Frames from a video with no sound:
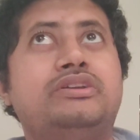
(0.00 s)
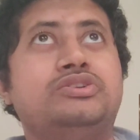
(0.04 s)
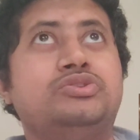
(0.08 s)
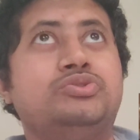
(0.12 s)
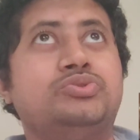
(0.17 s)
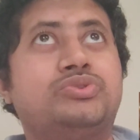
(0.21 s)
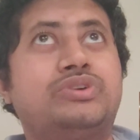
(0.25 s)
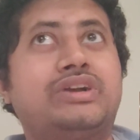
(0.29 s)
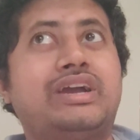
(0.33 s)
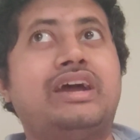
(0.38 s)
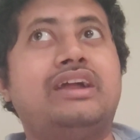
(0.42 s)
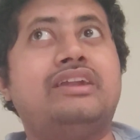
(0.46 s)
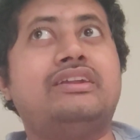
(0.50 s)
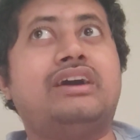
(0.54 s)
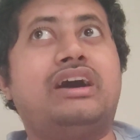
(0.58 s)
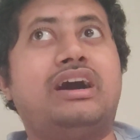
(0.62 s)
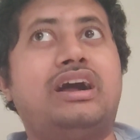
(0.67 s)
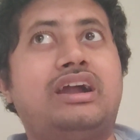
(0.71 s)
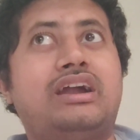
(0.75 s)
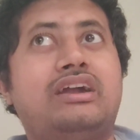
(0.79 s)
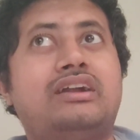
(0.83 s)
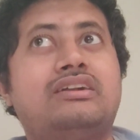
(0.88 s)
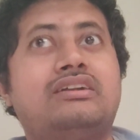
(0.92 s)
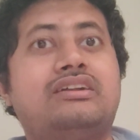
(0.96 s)
you can
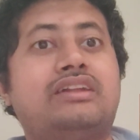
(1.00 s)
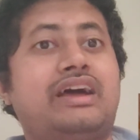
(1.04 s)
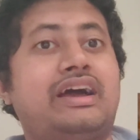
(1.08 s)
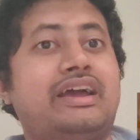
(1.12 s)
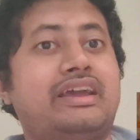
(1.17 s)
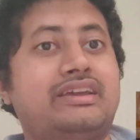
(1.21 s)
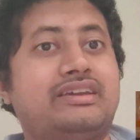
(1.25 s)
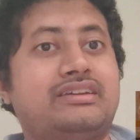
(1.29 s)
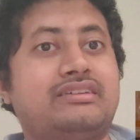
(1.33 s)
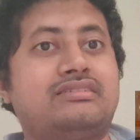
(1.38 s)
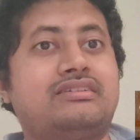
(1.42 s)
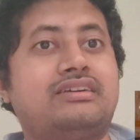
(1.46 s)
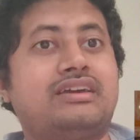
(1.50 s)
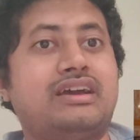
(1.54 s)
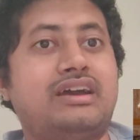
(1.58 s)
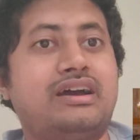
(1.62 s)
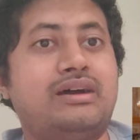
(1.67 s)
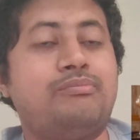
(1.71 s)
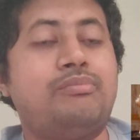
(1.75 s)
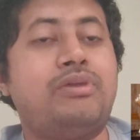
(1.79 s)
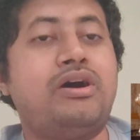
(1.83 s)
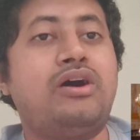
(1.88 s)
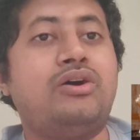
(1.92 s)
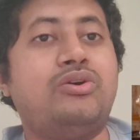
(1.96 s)
earn like
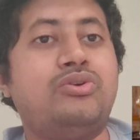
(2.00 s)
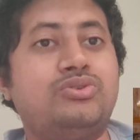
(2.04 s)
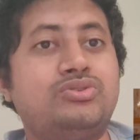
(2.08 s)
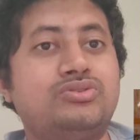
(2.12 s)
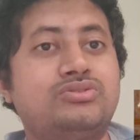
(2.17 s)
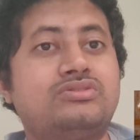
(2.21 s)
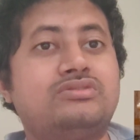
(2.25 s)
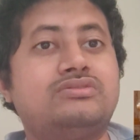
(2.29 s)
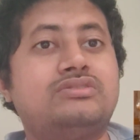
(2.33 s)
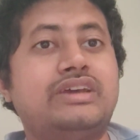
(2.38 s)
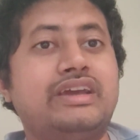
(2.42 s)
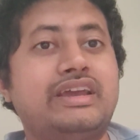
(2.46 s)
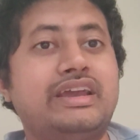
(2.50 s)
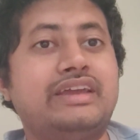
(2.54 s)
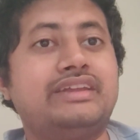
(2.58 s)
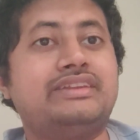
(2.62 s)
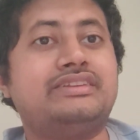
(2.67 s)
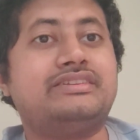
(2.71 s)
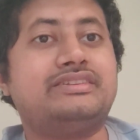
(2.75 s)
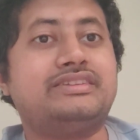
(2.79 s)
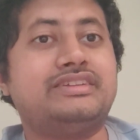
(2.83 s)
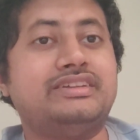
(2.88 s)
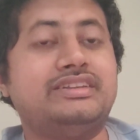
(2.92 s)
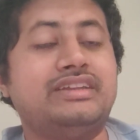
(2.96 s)
about
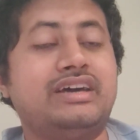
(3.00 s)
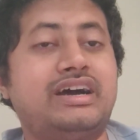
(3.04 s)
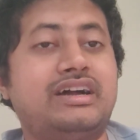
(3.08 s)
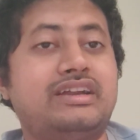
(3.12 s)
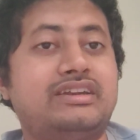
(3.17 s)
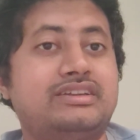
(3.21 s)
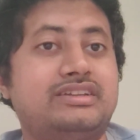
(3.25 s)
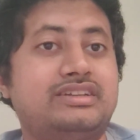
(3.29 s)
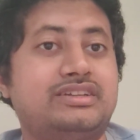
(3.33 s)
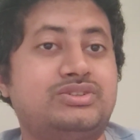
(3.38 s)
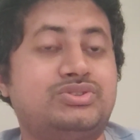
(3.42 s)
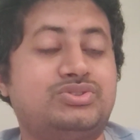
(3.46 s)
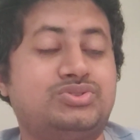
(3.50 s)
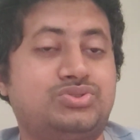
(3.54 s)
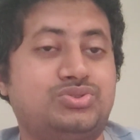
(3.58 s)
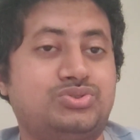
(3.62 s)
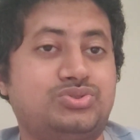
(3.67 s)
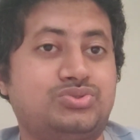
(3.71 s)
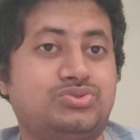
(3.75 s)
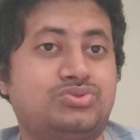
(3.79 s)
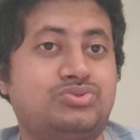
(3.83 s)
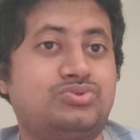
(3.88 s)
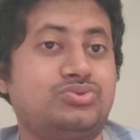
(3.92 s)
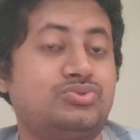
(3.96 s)
1800
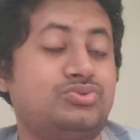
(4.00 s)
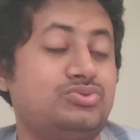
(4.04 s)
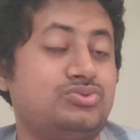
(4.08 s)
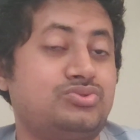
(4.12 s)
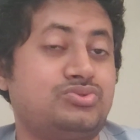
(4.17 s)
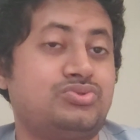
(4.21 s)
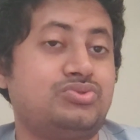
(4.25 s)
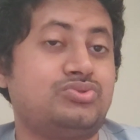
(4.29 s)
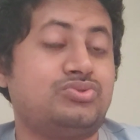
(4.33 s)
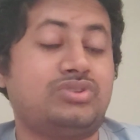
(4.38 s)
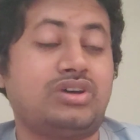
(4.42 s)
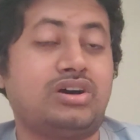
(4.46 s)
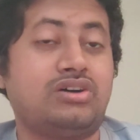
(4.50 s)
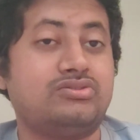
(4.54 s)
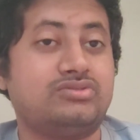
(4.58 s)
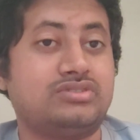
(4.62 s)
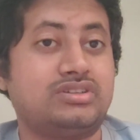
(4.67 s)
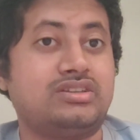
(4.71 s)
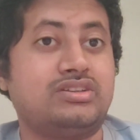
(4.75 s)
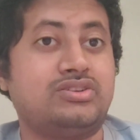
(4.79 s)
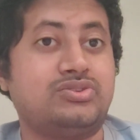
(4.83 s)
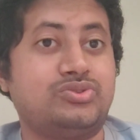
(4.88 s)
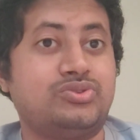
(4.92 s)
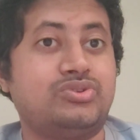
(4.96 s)
to
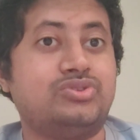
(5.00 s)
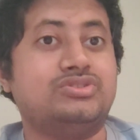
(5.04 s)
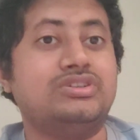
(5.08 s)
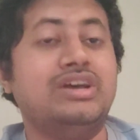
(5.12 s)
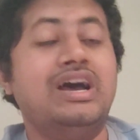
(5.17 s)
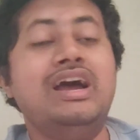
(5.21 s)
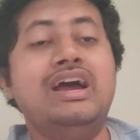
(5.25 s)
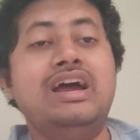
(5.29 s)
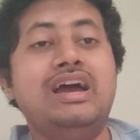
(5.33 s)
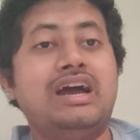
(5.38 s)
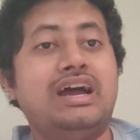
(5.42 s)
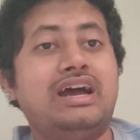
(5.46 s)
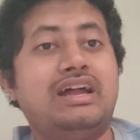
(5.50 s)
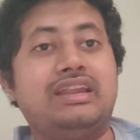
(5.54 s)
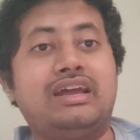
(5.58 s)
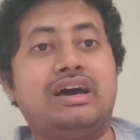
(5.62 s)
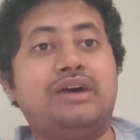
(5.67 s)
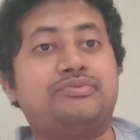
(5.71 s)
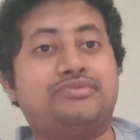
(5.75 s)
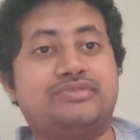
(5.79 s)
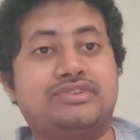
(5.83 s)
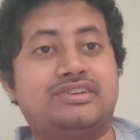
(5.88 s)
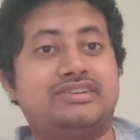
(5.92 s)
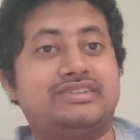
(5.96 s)
2000 euros, and
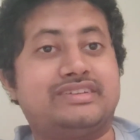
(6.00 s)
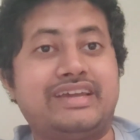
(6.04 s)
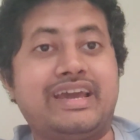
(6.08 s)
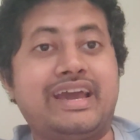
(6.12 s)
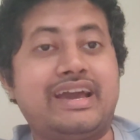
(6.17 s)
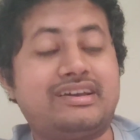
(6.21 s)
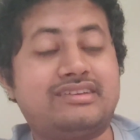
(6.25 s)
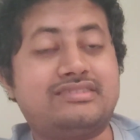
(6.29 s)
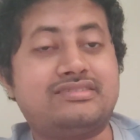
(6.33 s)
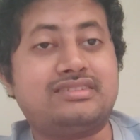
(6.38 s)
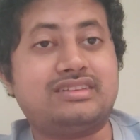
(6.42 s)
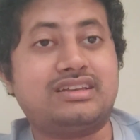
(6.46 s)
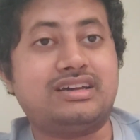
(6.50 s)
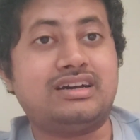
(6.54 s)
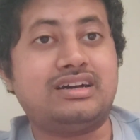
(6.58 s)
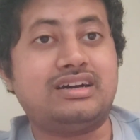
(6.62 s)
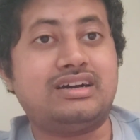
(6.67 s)
after tax